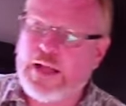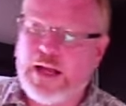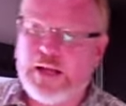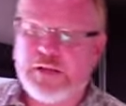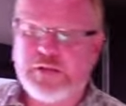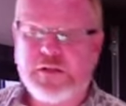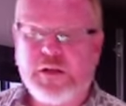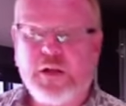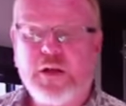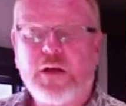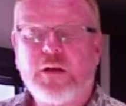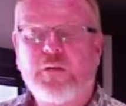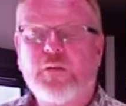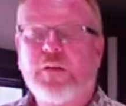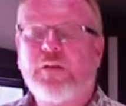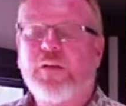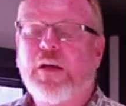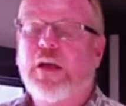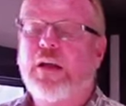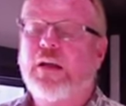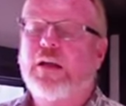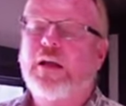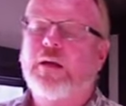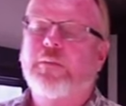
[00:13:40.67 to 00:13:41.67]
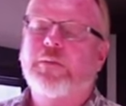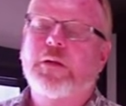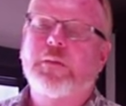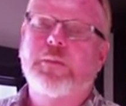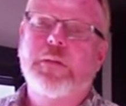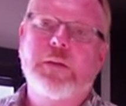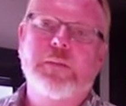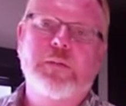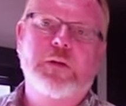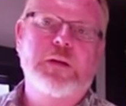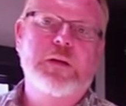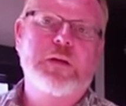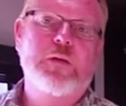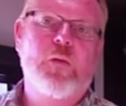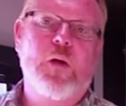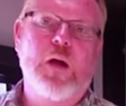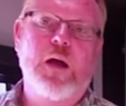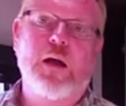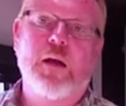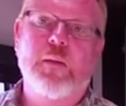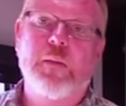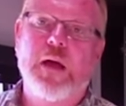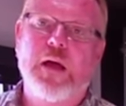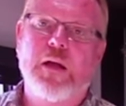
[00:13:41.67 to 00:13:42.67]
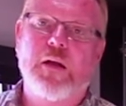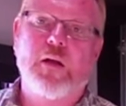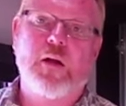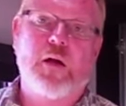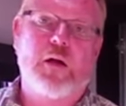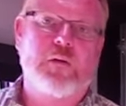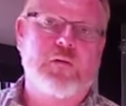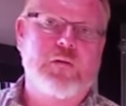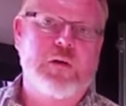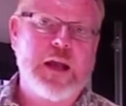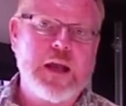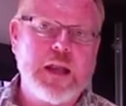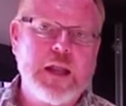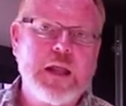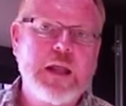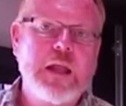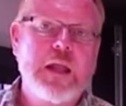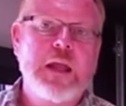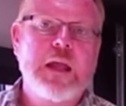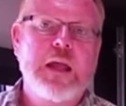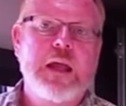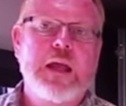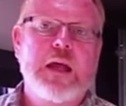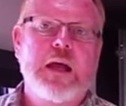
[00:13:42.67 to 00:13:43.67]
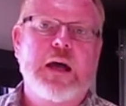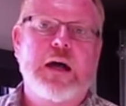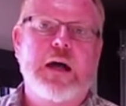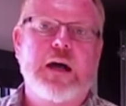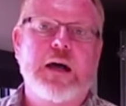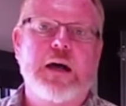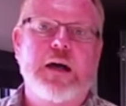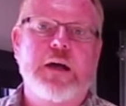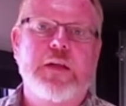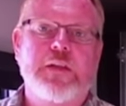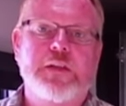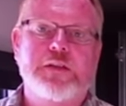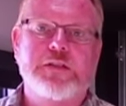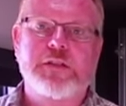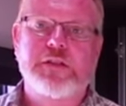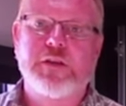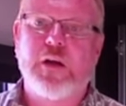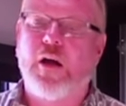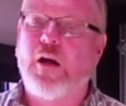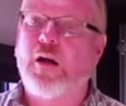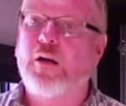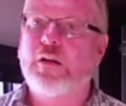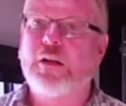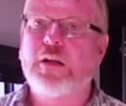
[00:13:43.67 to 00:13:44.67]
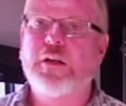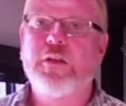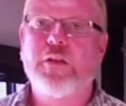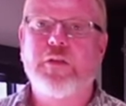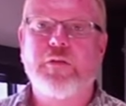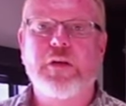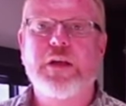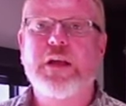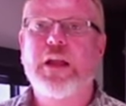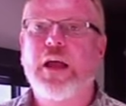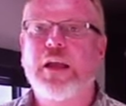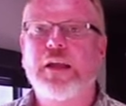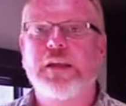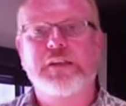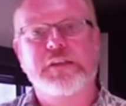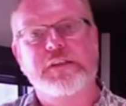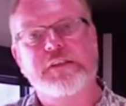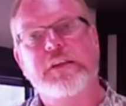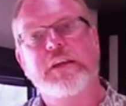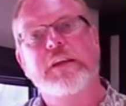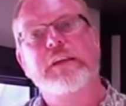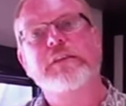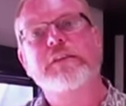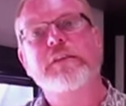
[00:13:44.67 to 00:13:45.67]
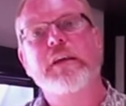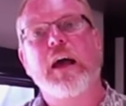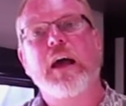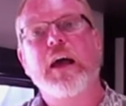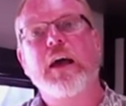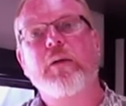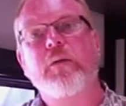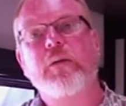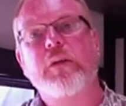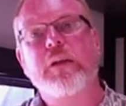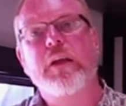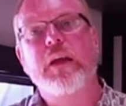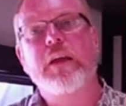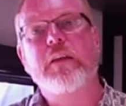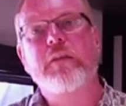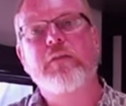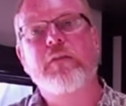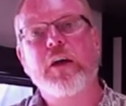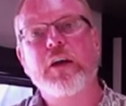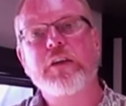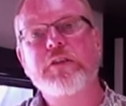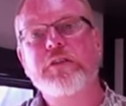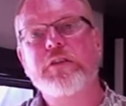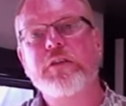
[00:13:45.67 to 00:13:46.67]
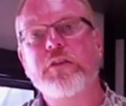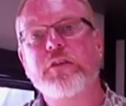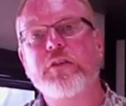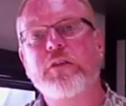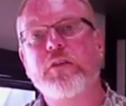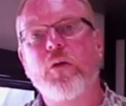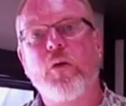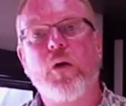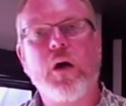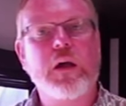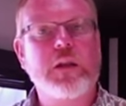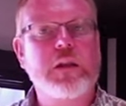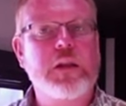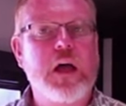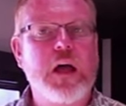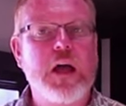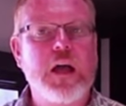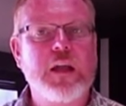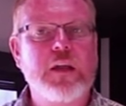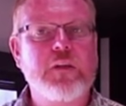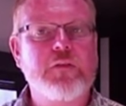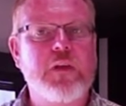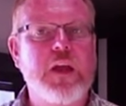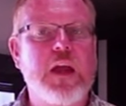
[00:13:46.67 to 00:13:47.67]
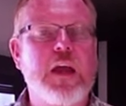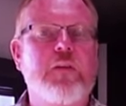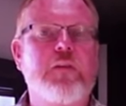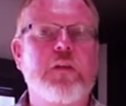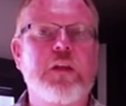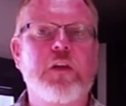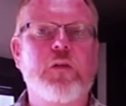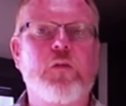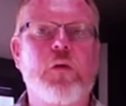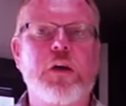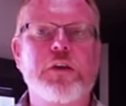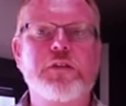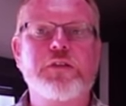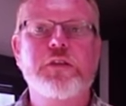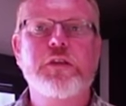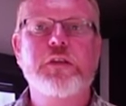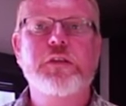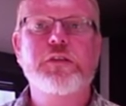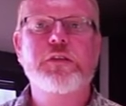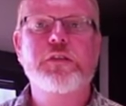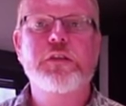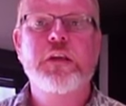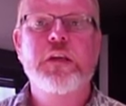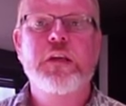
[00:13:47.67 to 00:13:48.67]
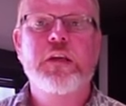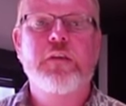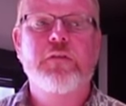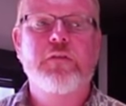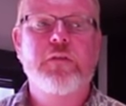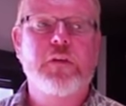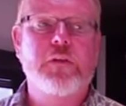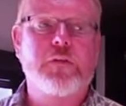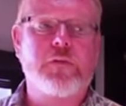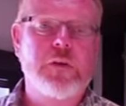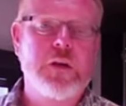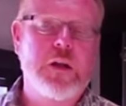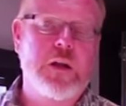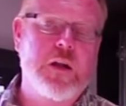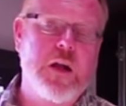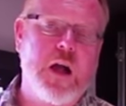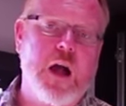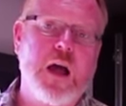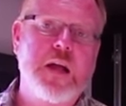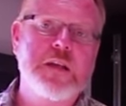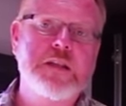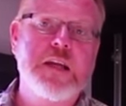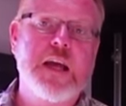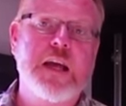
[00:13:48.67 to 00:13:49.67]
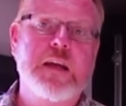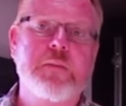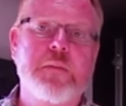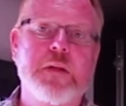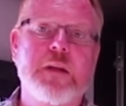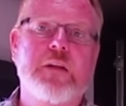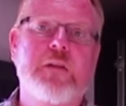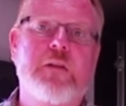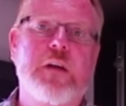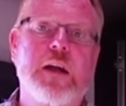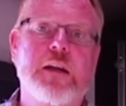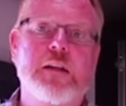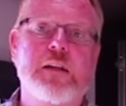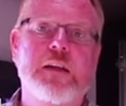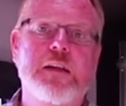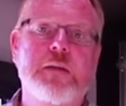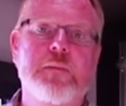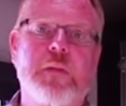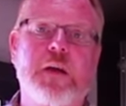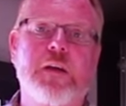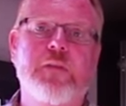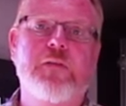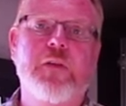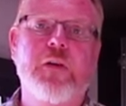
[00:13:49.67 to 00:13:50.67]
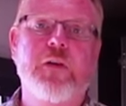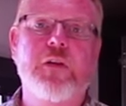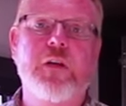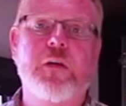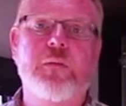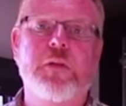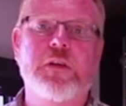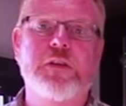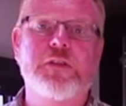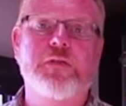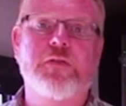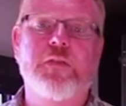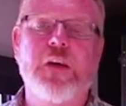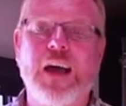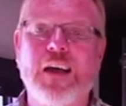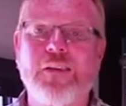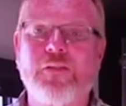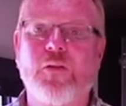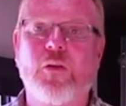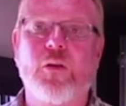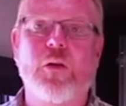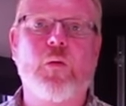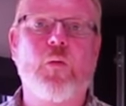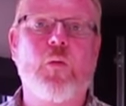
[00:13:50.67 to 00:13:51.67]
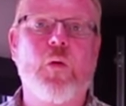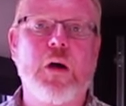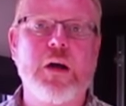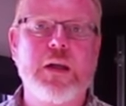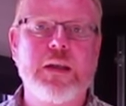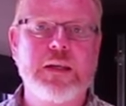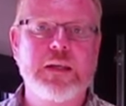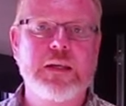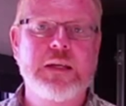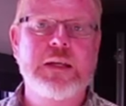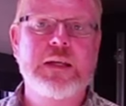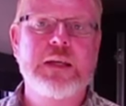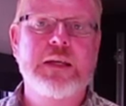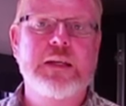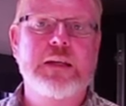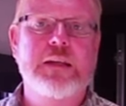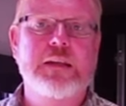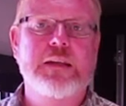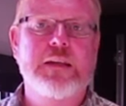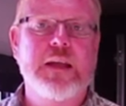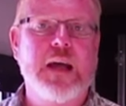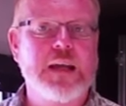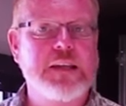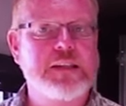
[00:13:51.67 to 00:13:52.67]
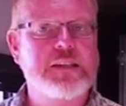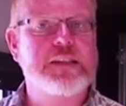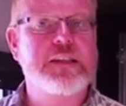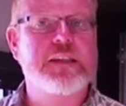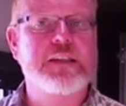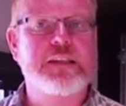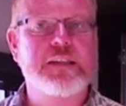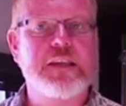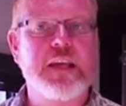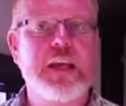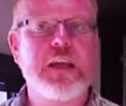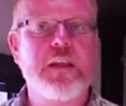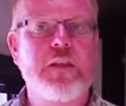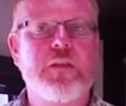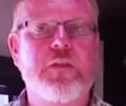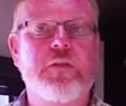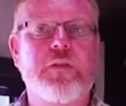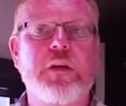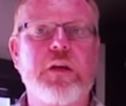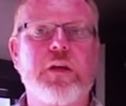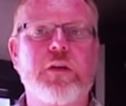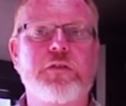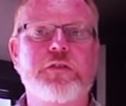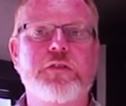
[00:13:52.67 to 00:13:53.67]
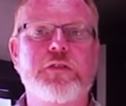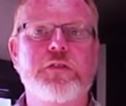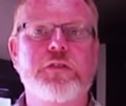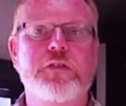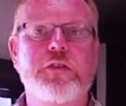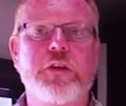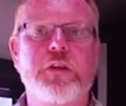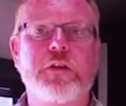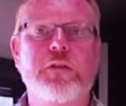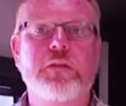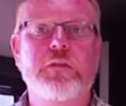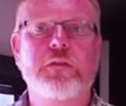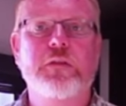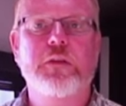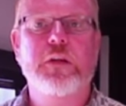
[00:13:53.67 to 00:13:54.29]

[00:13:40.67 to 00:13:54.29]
last long. We've had a couple of people inquire about it already. This is a Heartland 396. I would invite you to go online. If you have any questions, feel free to contact me directly. My phone number is 541-968-3022.